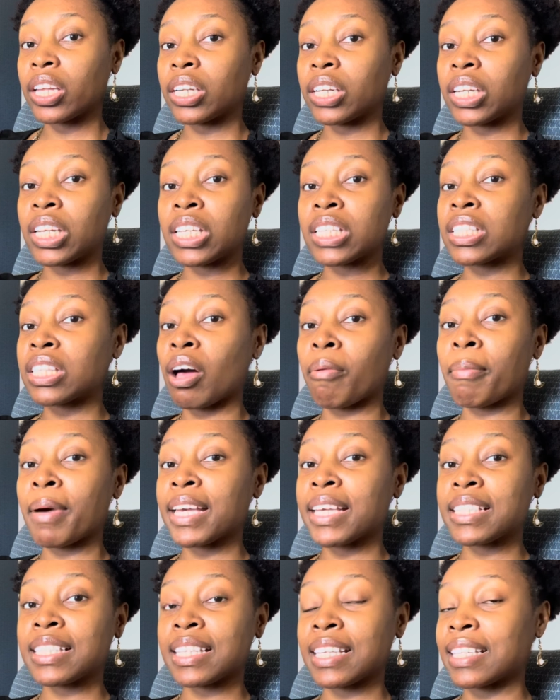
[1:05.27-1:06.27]
this don't
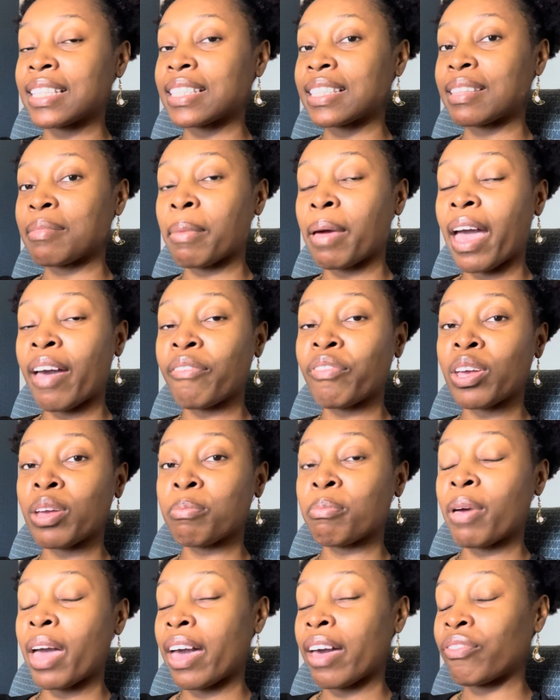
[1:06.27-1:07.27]
make sense. The math
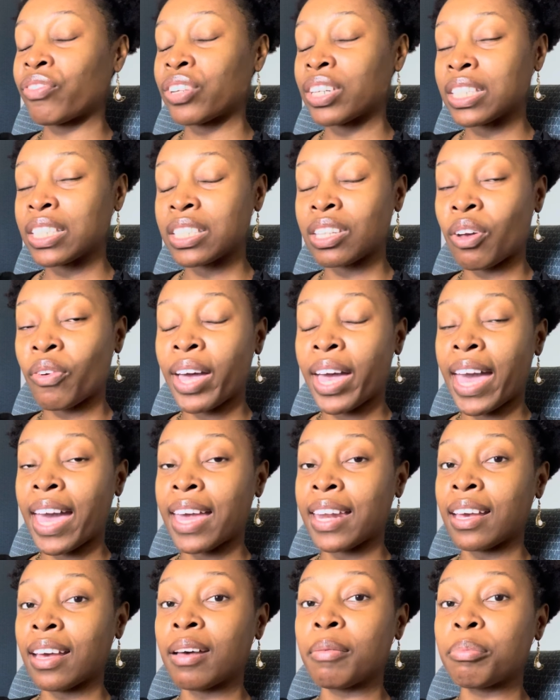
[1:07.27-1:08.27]
ain't math and this don't
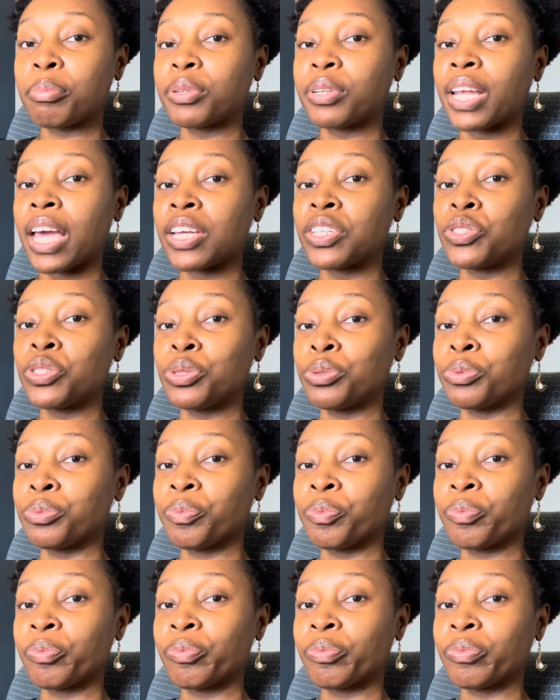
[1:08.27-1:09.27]
add up. That's you.
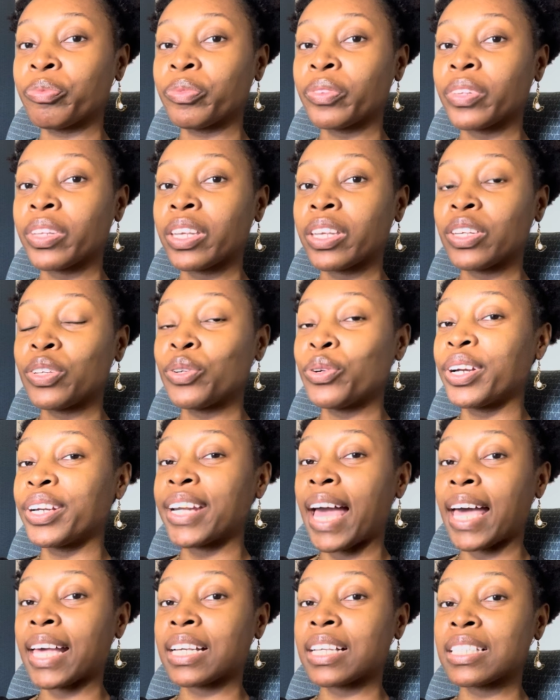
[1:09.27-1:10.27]
You are
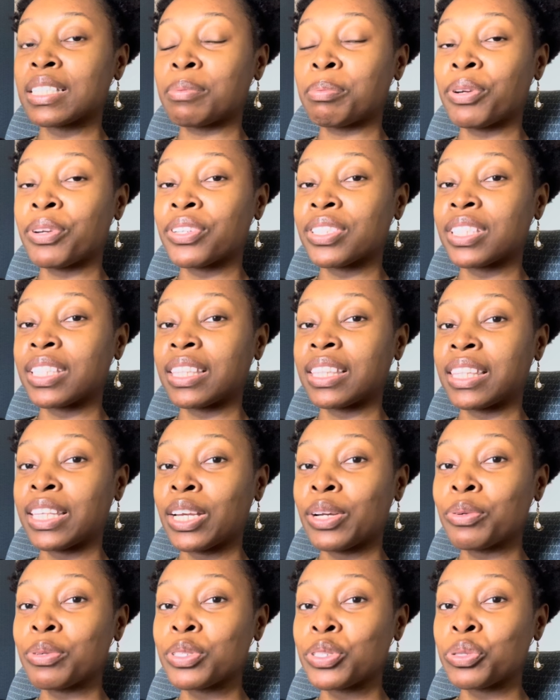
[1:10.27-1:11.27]
not conspiracy
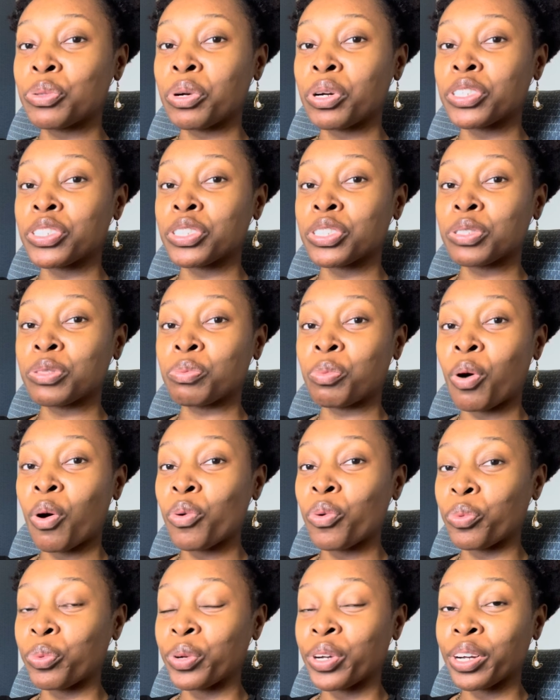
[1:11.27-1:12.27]
theorists. You are just
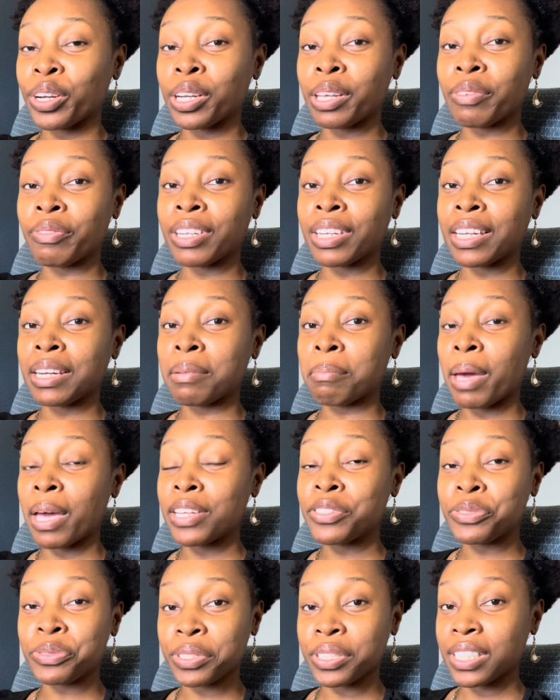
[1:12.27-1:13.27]
woke. We are living in a
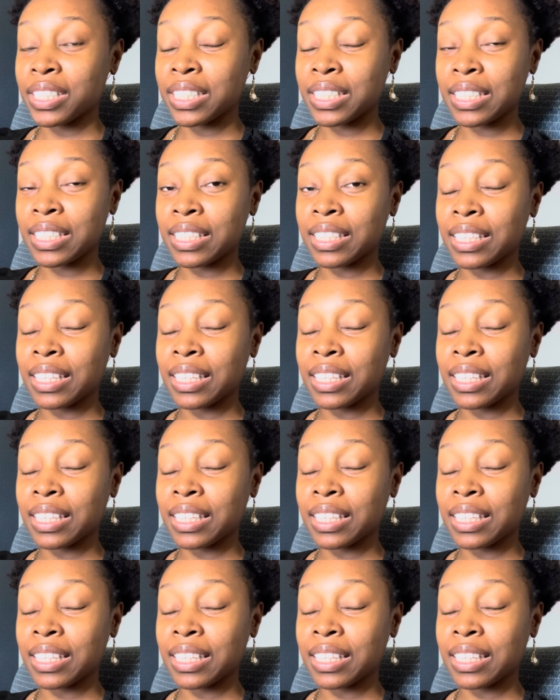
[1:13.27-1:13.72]
matrix.